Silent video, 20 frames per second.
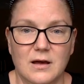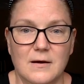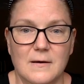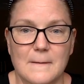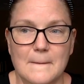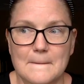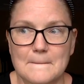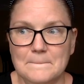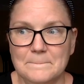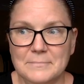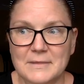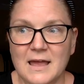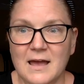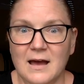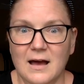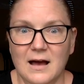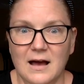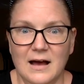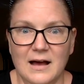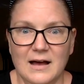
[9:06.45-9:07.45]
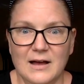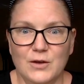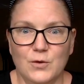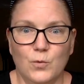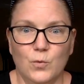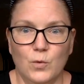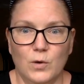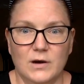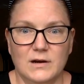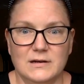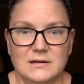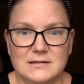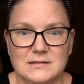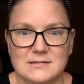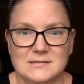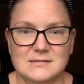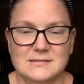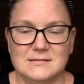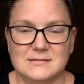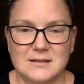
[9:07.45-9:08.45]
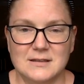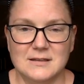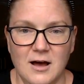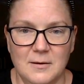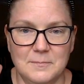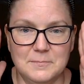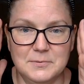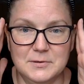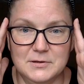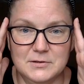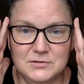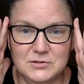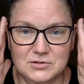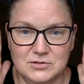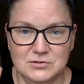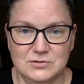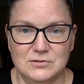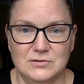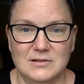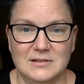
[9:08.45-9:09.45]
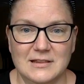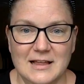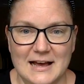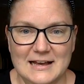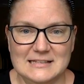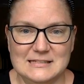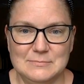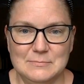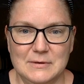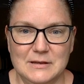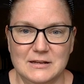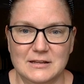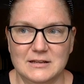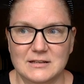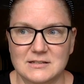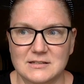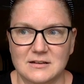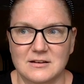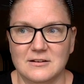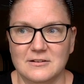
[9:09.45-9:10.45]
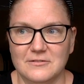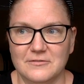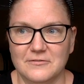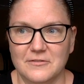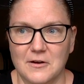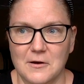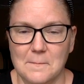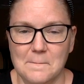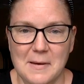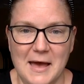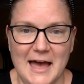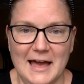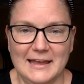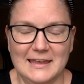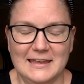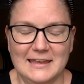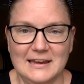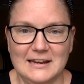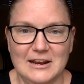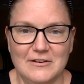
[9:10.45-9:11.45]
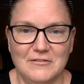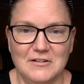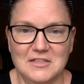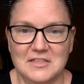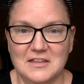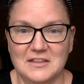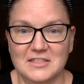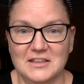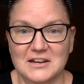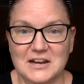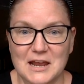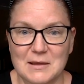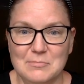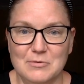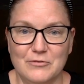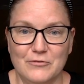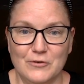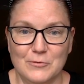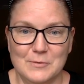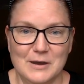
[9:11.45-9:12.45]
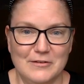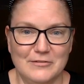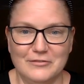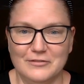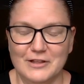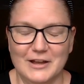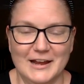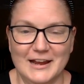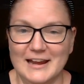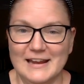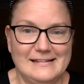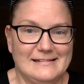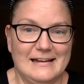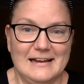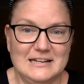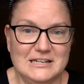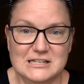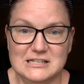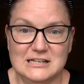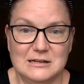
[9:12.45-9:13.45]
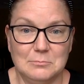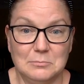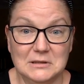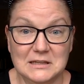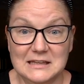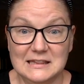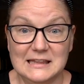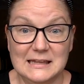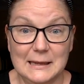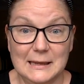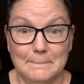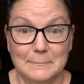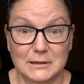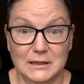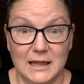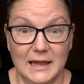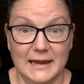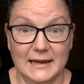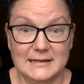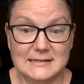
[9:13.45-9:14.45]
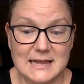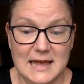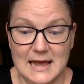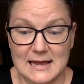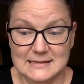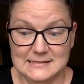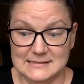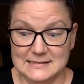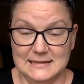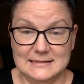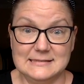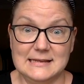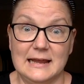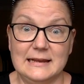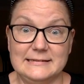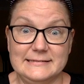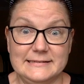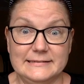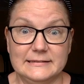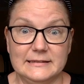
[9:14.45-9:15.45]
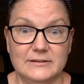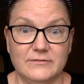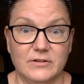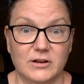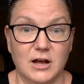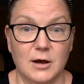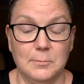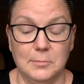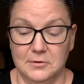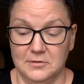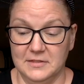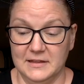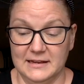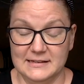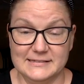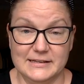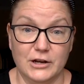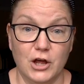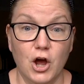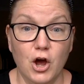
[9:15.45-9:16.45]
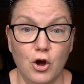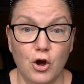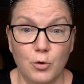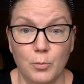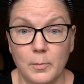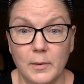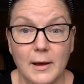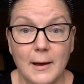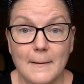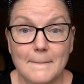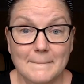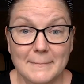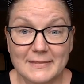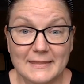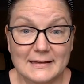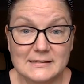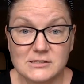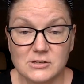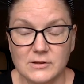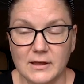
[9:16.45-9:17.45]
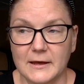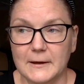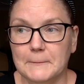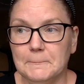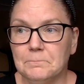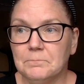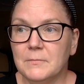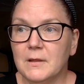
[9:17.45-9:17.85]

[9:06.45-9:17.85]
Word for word: Um, I was up to the last minute of um, packing and everything the night before my flight, and I just completely blanked. As is, I did leave a couple things at home, but that's okay.